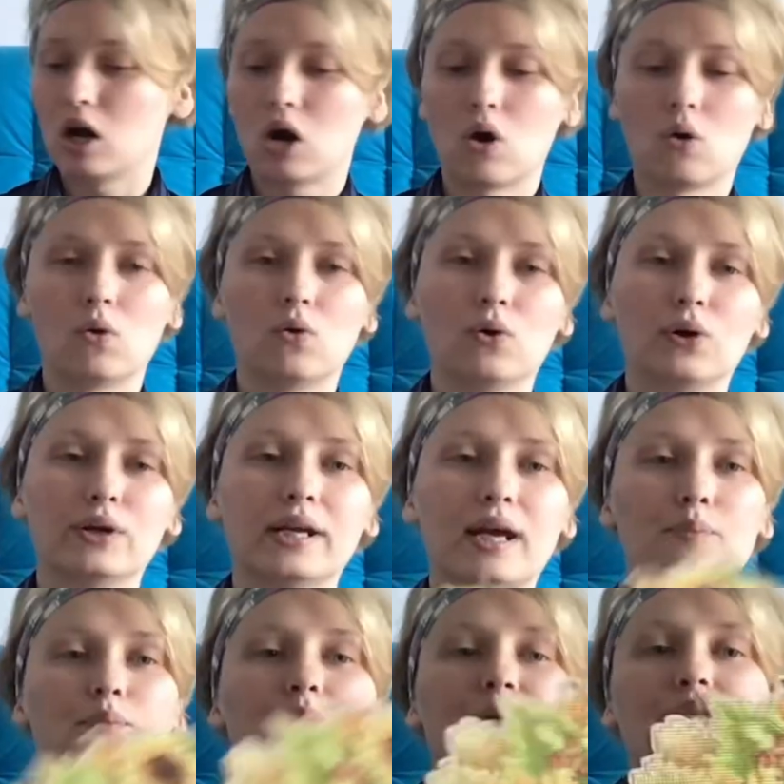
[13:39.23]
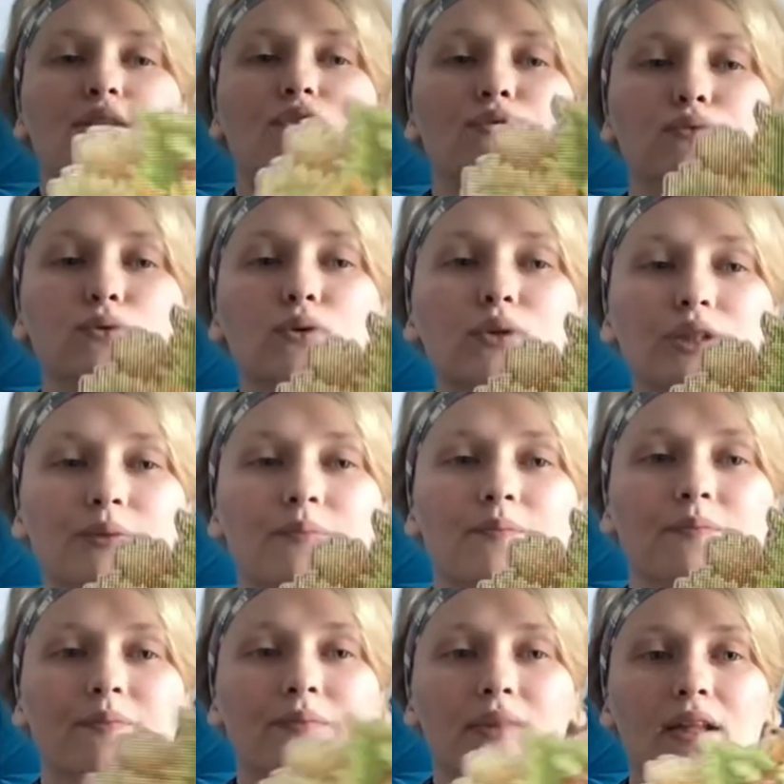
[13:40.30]
on a piece of wood
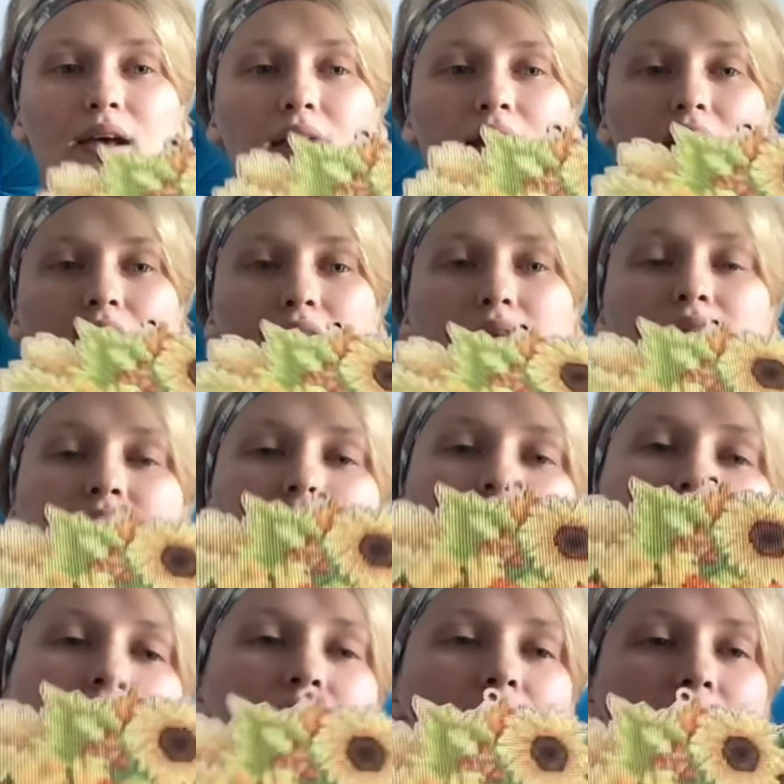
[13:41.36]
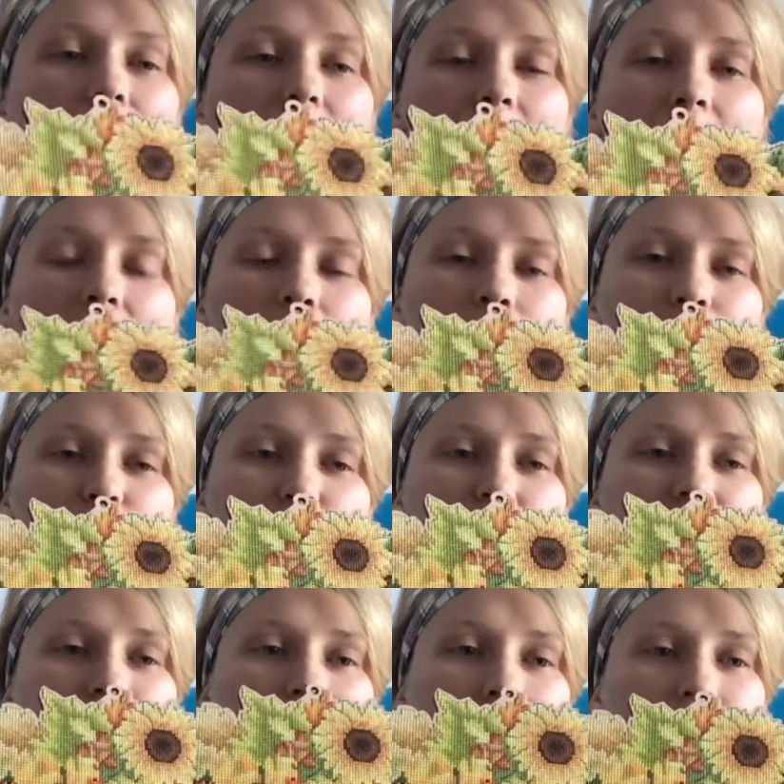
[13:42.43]
and I'm just
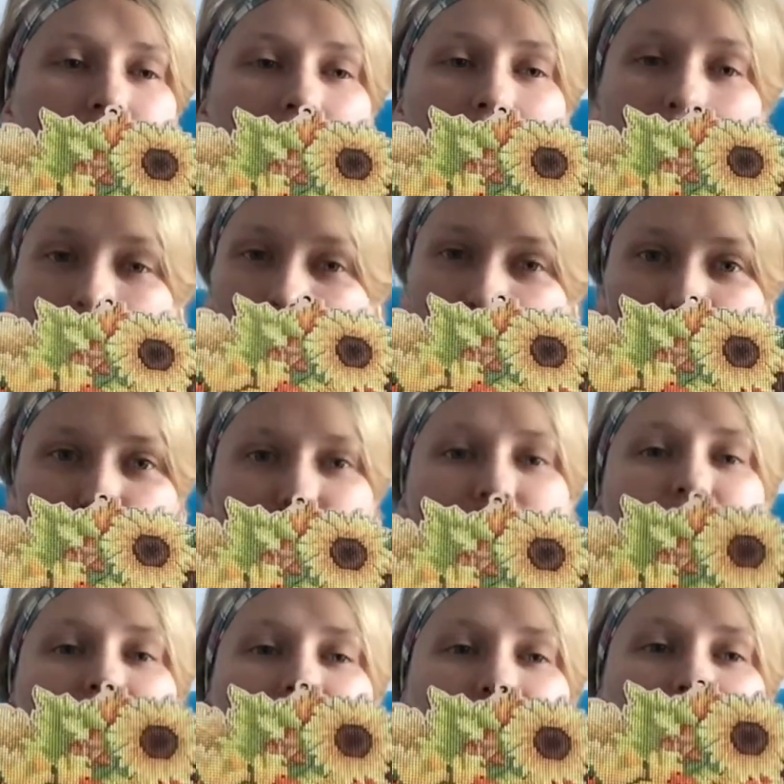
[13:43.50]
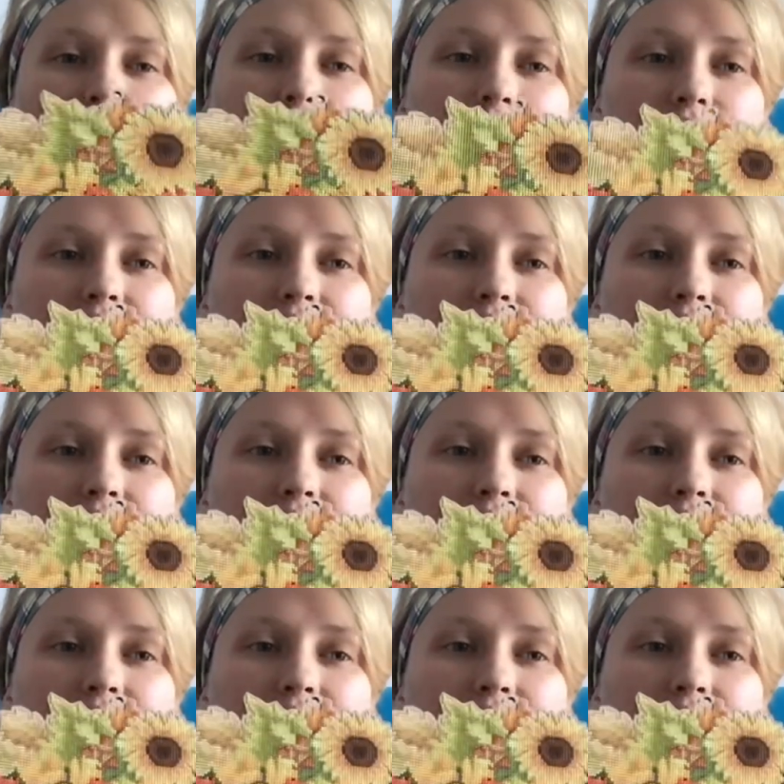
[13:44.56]
happy to say that